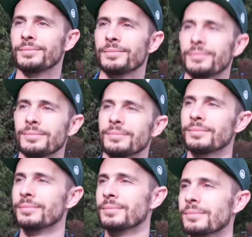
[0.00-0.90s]
So I
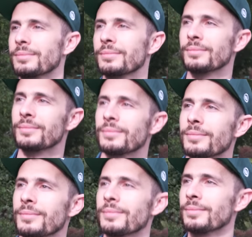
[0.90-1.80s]
just went around my
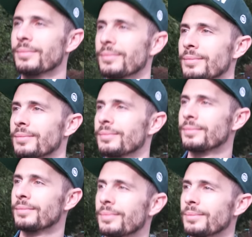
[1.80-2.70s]
house. I looked in
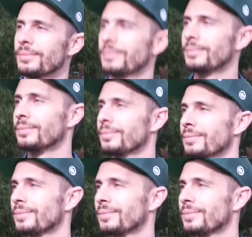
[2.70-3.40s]
the backyard.